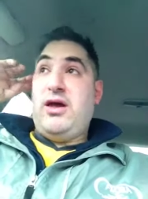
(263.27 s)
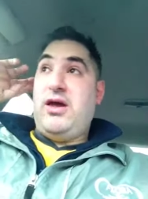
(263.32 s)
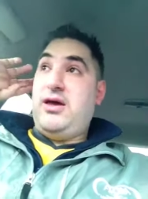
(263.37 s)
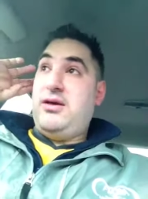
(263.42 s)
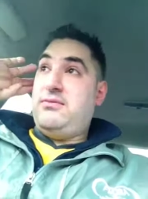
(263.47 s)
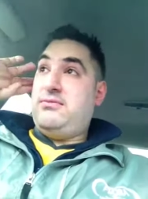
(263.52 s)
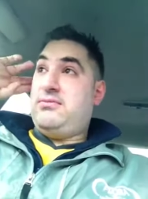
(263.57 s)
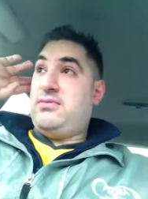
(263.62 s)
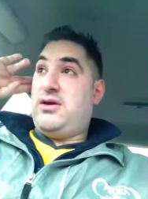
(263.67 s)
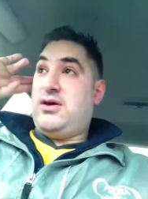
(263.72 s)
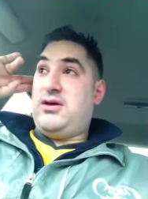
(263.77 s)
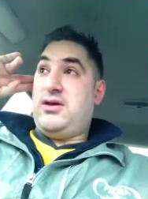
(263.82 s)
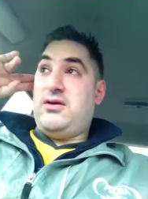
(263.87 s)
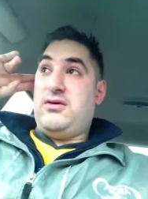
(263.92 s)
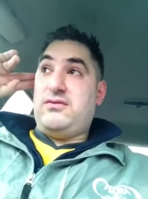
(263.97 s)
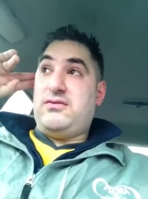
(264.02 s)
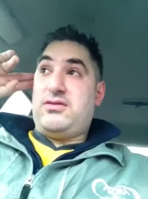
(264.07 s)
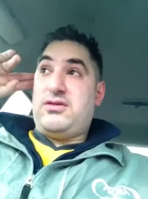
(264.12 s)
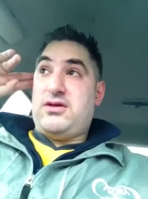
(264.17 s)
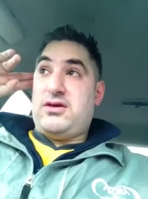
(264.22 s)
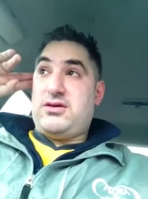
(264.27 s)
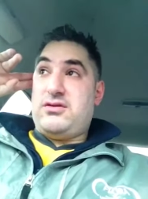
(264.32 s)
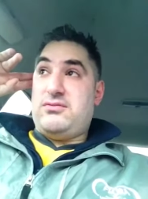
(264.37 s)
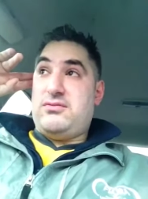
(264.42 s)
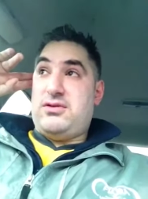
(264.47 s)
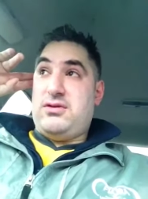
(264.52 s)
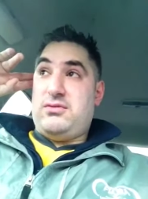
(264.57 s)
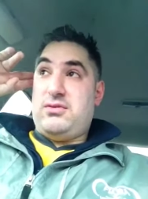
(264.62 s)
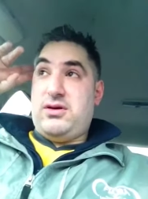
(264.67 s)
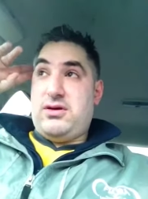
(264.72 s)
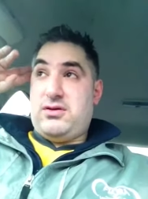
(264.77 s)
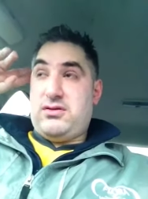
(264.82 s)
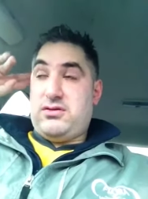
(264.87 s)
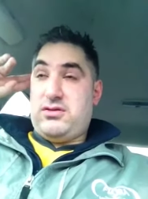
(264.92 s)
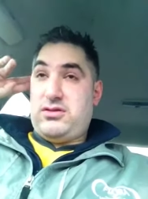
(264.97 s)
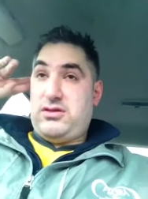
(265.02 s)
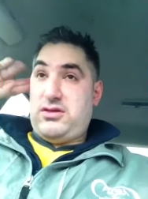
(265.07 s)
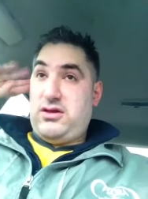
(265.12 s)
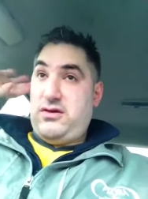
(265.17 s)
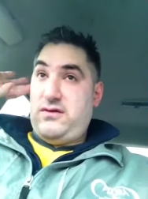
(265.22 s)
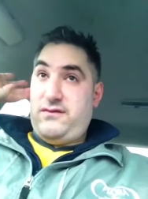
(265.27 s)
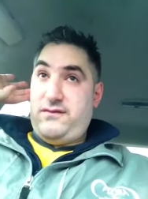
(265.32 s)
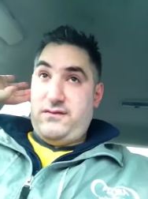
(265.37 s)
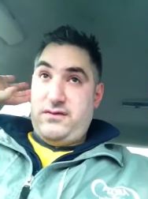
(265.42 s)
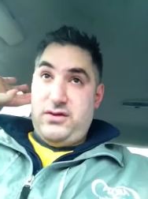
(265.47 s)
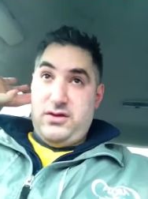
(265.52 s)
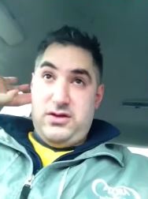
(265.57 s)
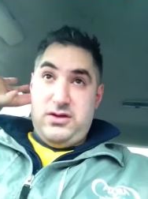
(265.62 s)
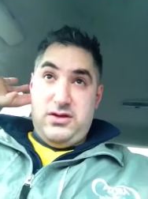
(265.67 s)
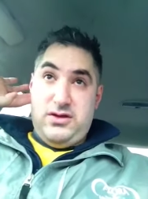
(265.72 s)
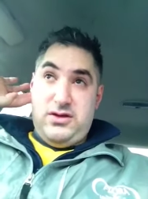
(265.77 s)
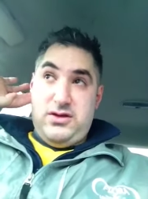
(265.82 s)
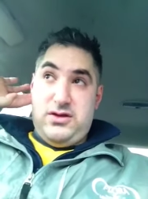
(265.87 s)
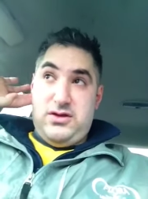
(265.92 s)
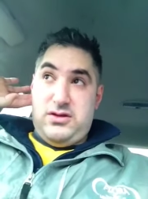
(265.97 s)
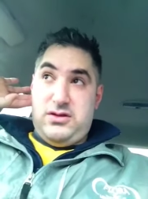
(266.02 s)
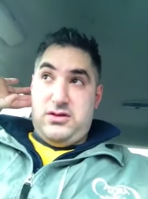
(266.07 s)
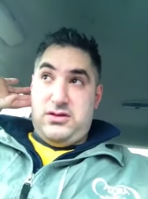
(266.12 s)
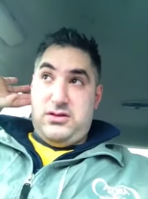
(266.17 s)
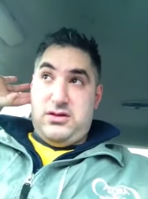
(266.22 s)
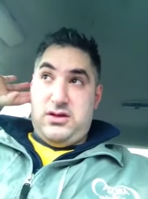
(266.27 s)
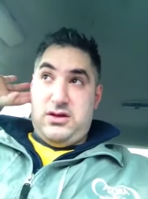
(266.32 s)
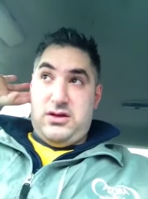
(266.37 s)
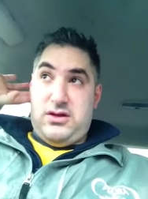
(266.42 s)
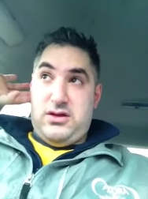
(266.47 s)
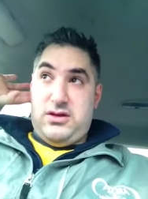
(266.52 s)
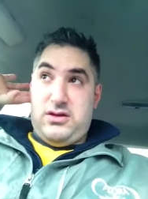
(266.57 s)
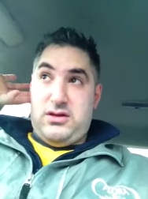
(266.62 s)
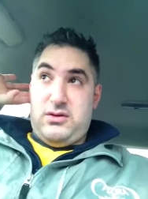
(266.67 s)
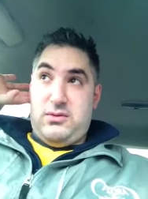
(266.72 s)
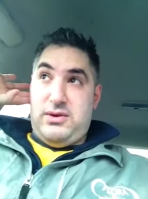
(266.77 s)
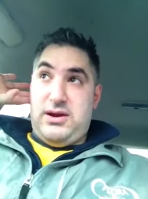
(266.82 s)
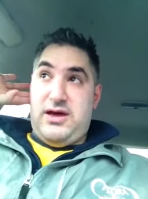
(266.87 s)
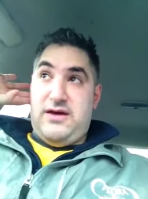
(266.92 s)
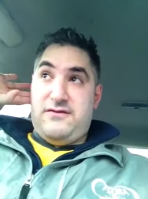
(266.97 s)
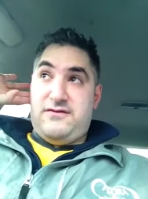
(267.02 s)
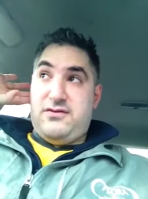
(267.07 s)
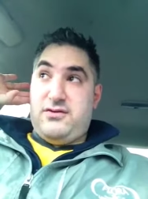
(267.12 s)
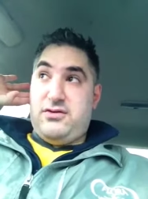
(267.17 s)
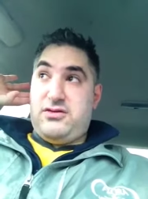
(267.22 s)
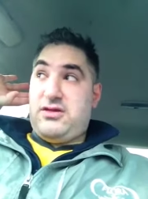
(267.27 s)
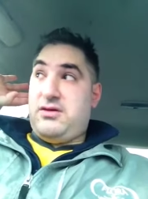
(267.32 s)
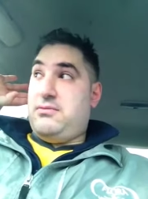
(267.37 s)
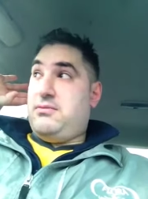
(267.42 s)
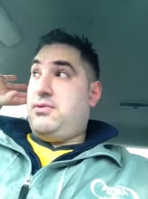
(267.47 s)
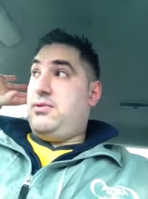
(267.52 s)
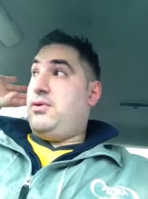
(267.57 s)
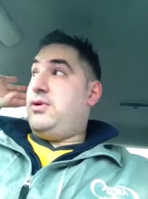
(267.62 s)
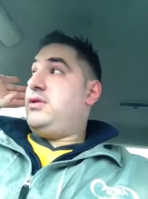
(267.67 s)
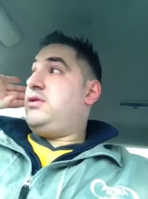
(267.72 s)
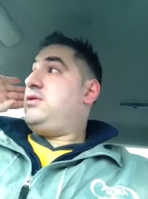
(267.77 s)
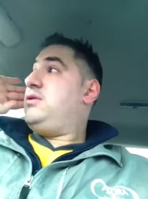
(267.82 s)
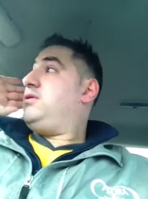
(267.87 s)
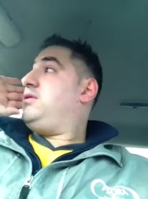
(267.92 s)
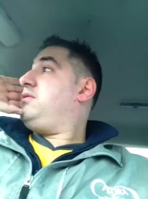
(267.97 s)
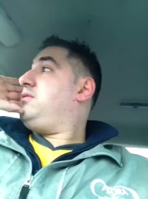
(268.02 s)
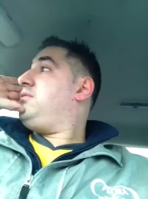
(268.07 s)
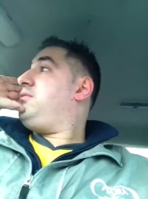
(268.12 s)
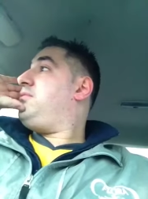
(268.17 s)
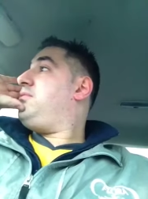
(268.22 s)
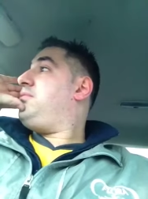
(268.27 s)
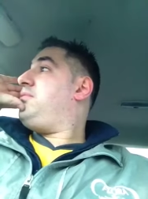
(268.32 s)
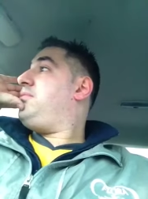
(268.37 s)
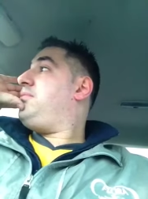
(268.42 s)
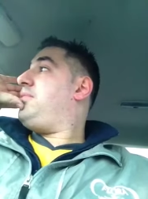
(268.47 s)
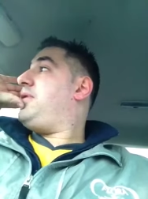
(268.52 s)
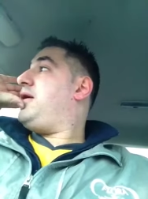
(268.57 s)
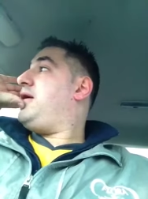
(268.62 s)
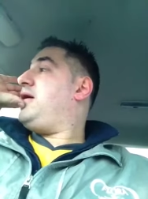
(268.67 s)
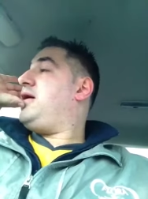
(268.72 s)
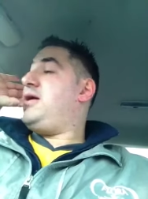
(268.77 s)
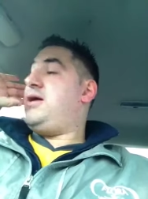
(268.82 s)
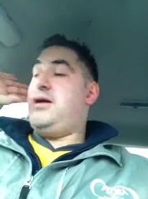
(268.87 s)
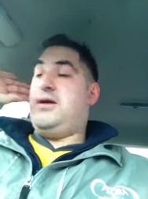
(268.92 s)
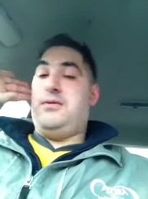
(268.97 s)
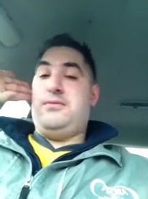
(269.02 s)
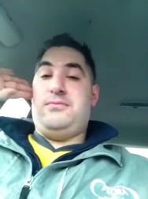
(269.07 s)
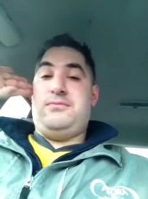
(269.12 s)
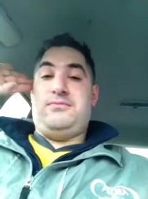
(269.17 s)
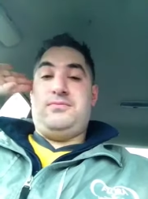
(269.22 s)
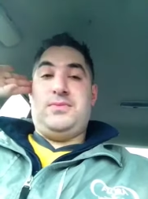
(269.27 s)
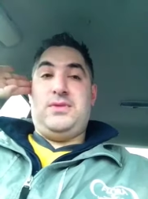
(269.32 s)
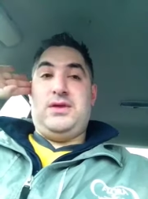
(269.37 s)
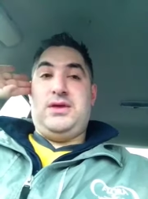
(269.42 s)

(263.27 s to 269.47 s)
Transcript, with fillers: Um, I know obviously I can pretty work on stuff, and uh, I will have to at some point, but um,